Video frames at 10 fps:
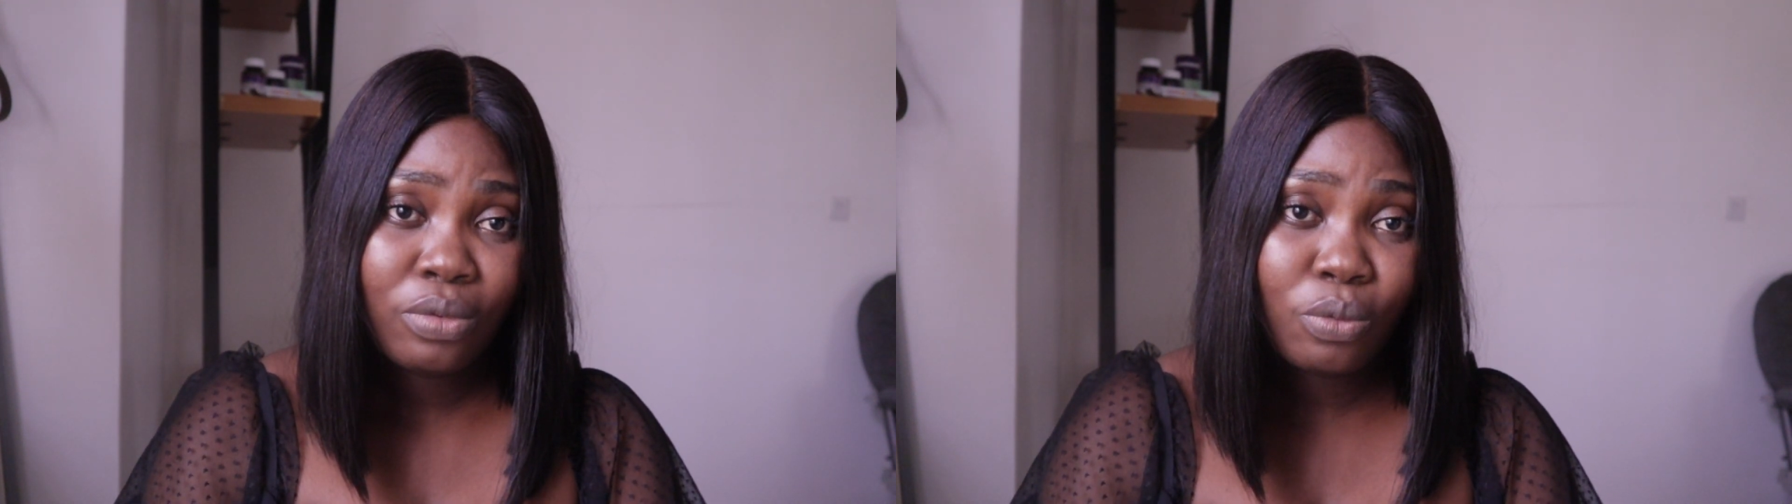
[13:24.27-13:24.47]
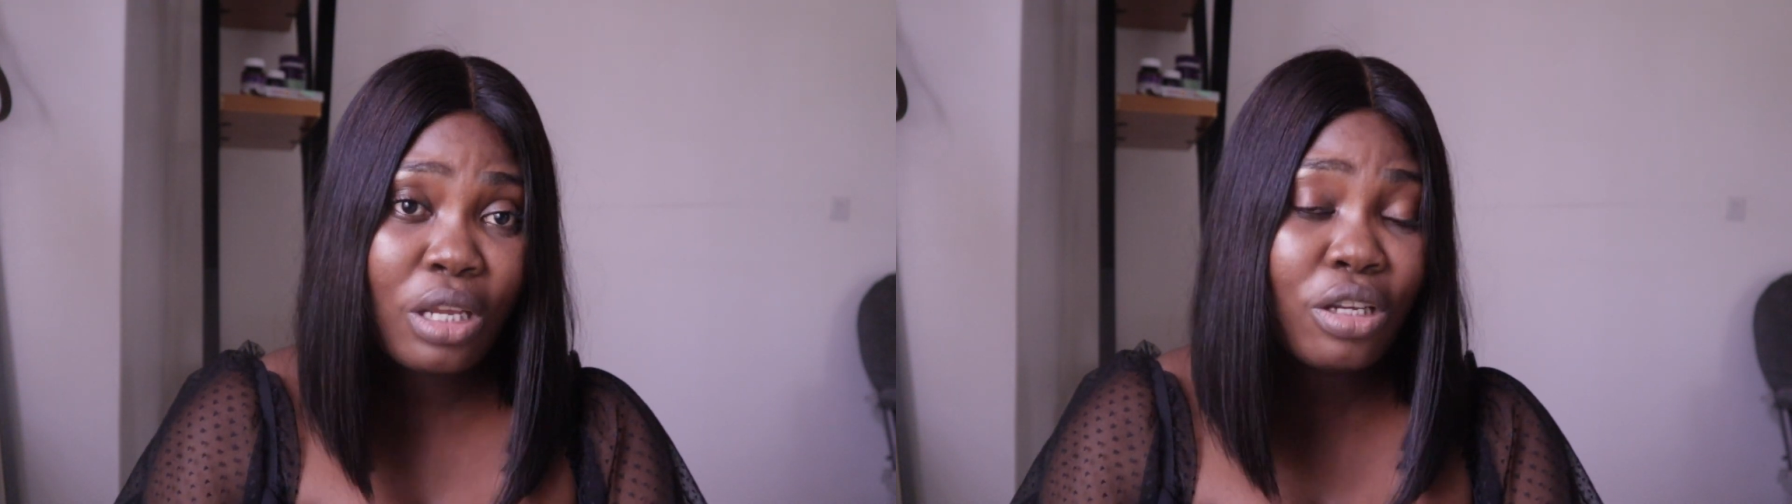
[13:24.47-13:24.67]

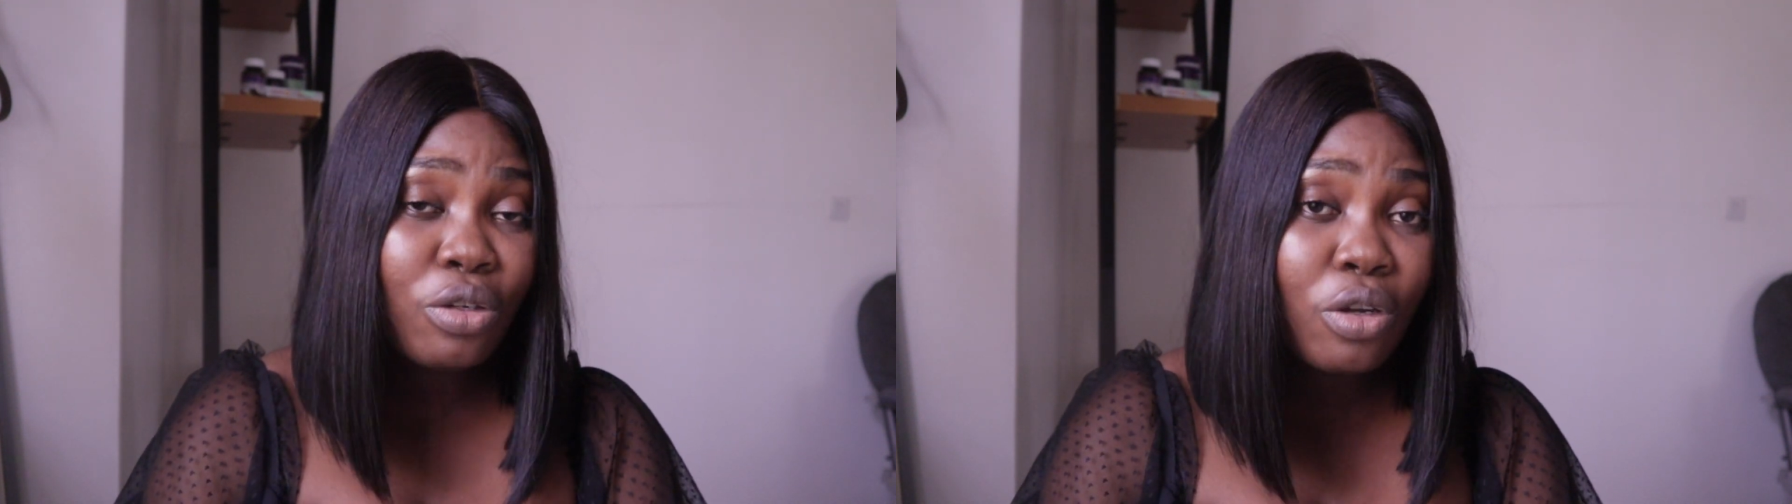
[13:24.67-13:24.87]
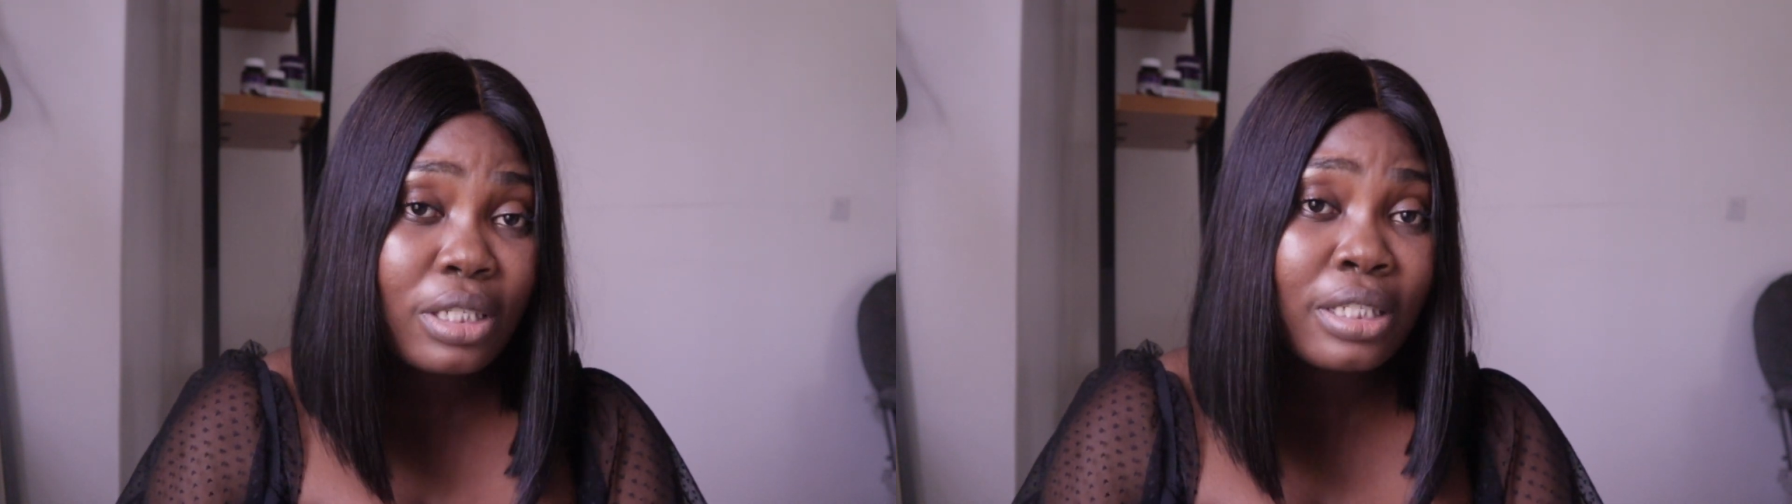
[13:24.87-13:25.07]
When you
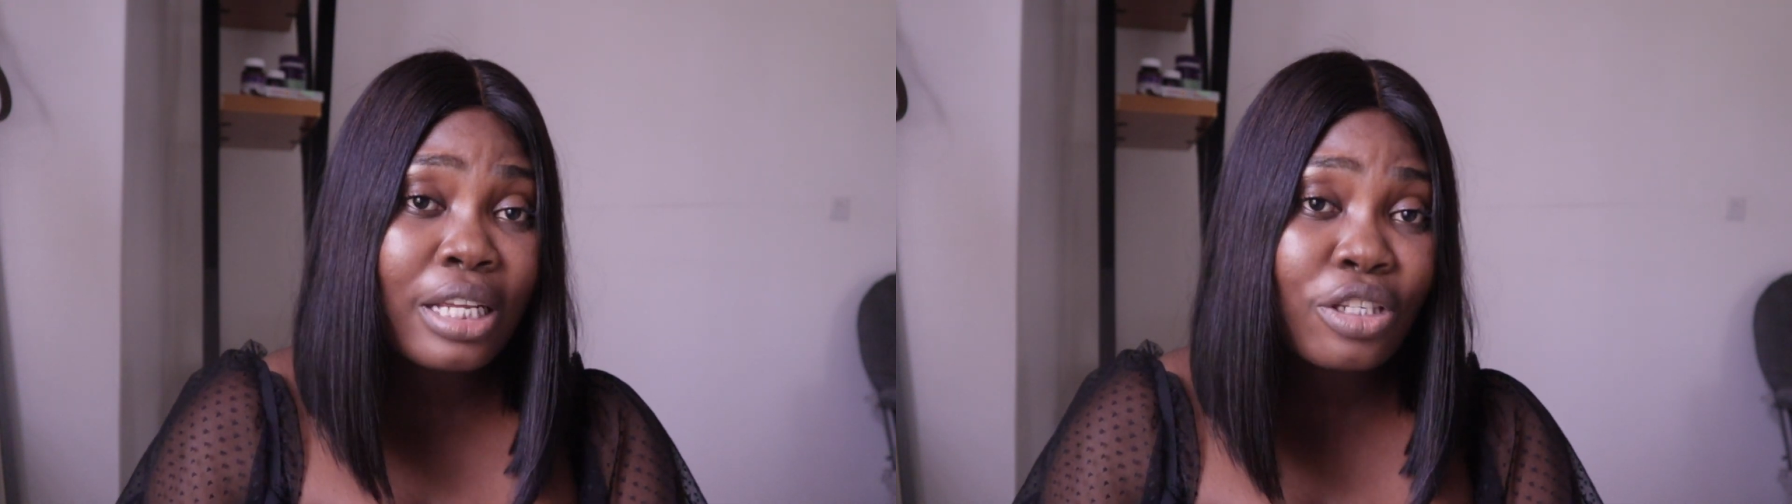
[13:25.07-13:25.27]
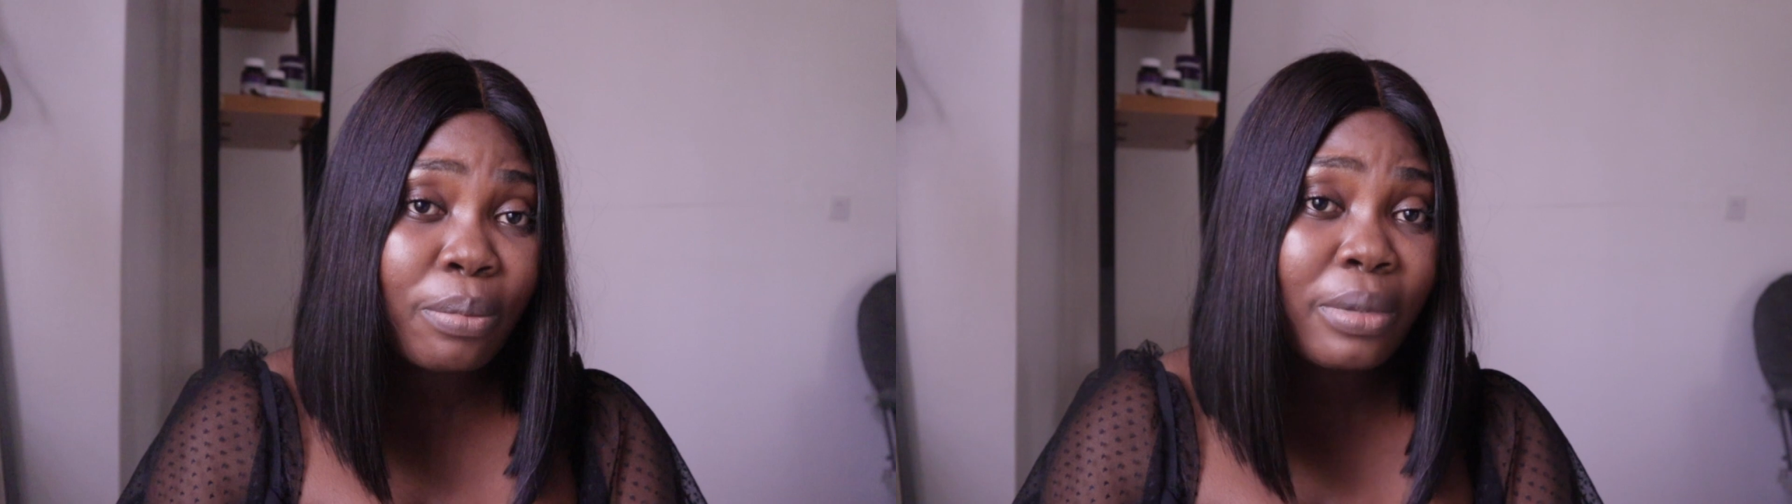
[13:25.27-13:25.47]
notice
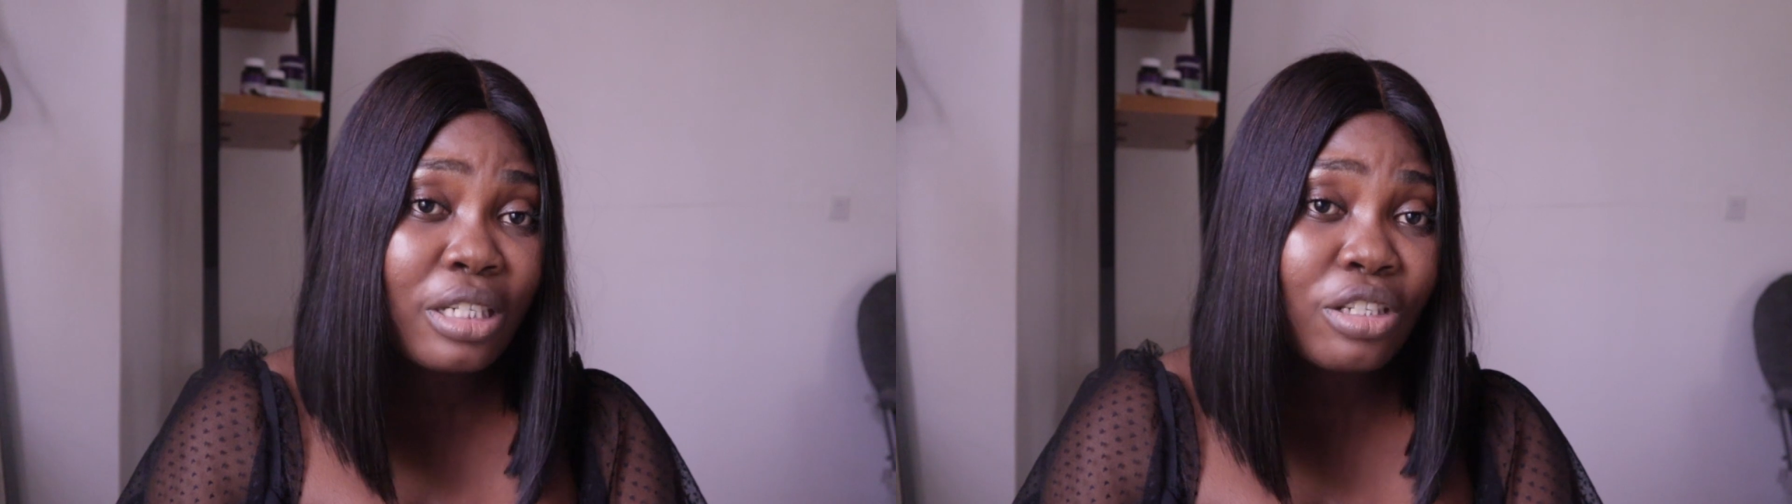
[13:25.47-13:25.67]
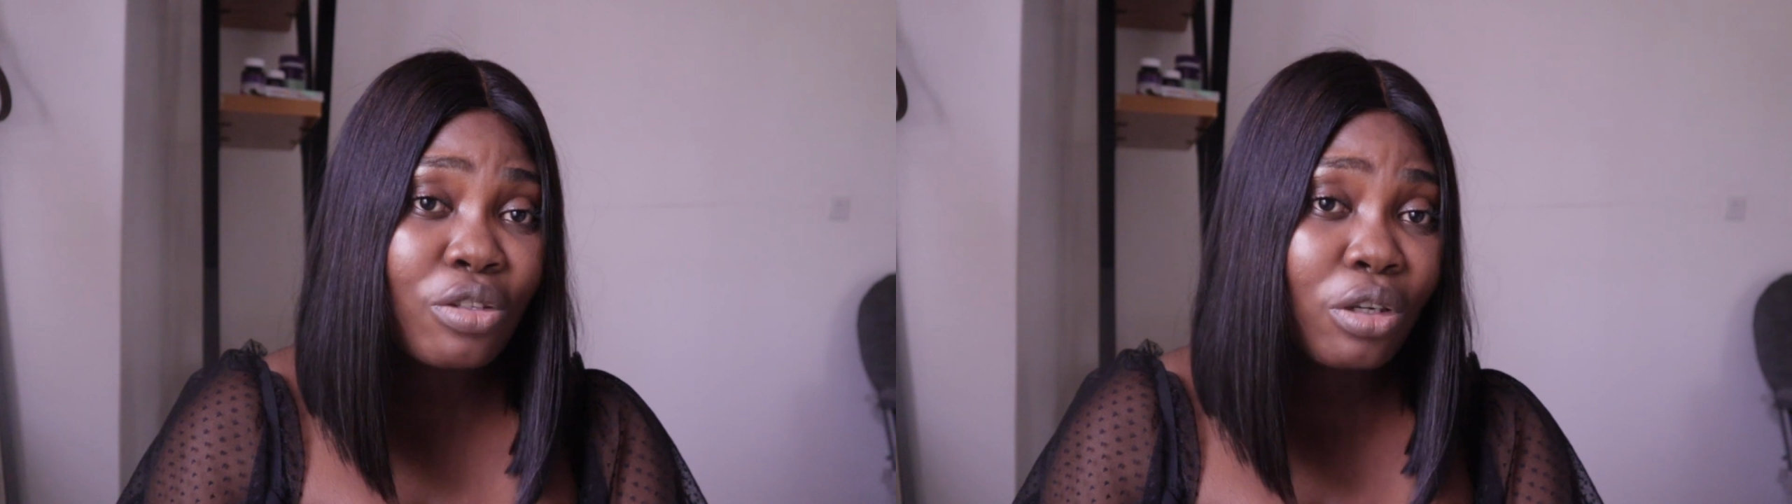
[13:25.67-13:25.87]
that something
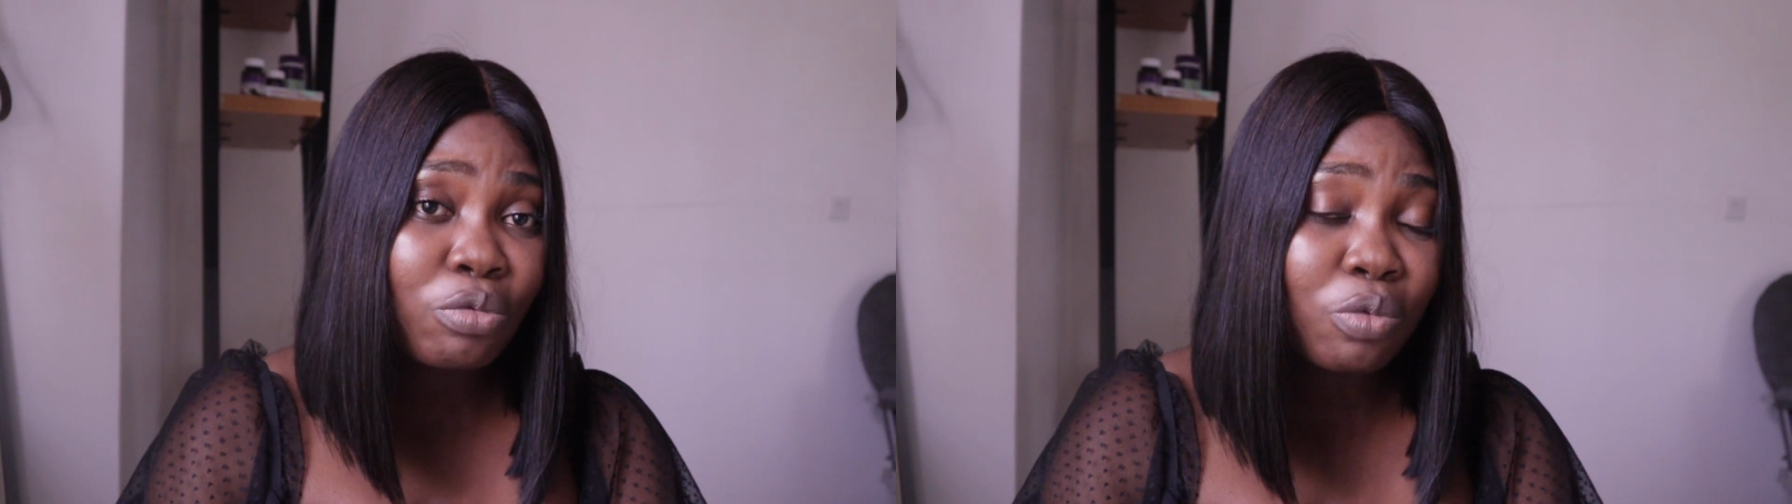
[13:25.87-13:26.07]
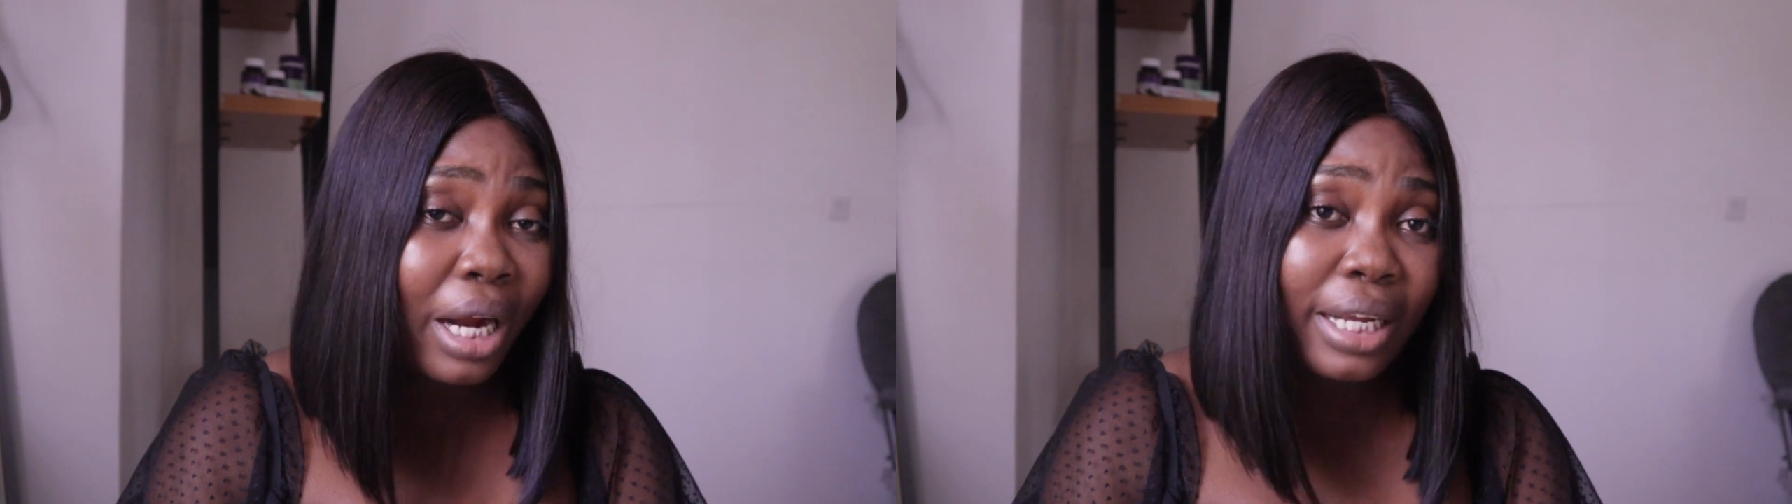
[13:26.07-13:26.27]
is not
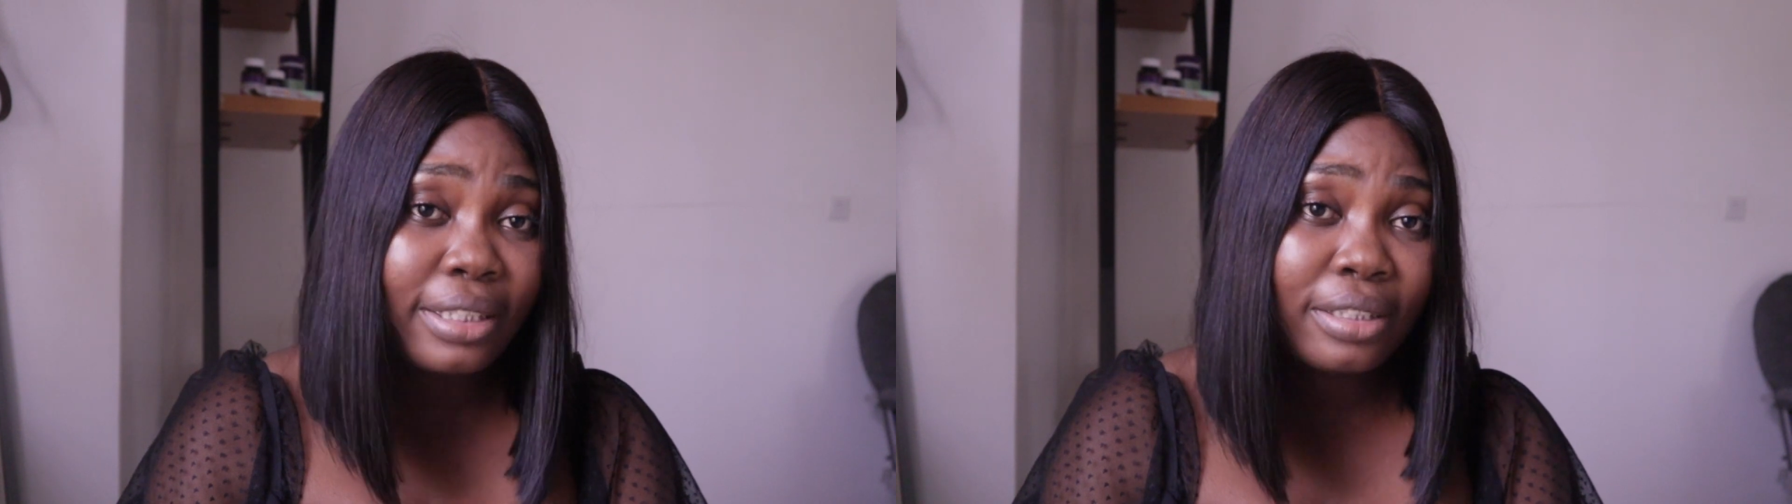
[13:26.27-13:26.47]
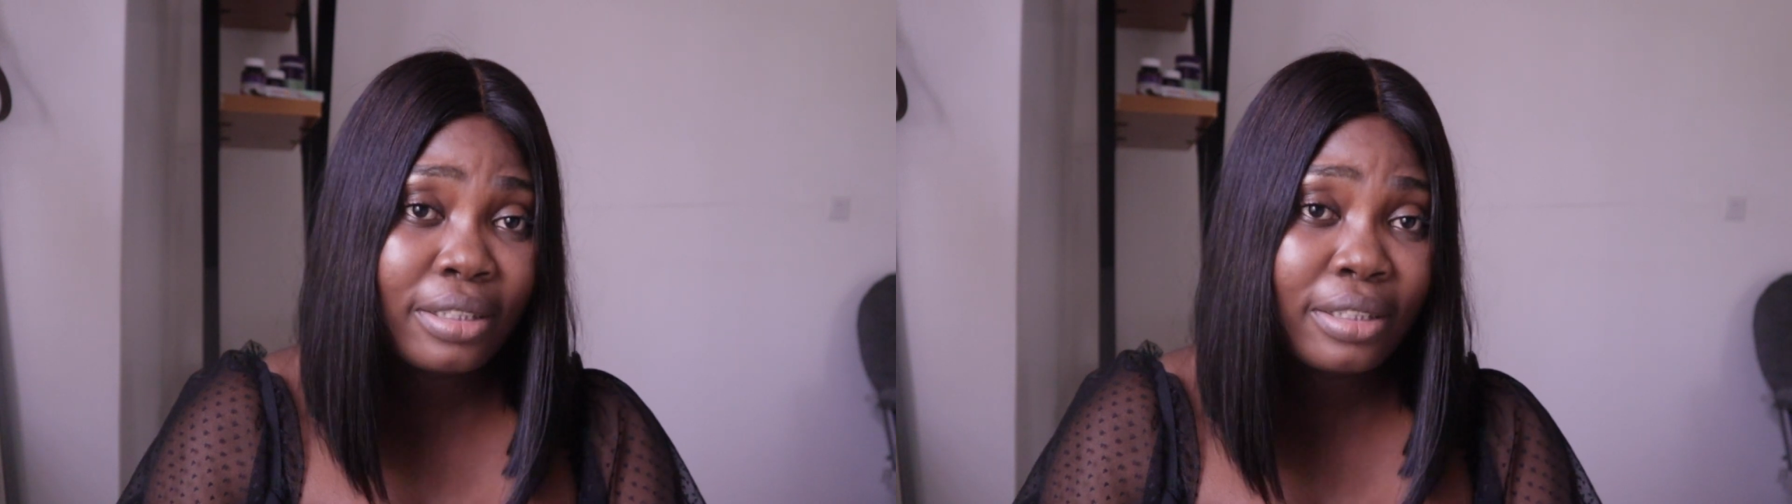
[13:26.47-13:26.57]
right,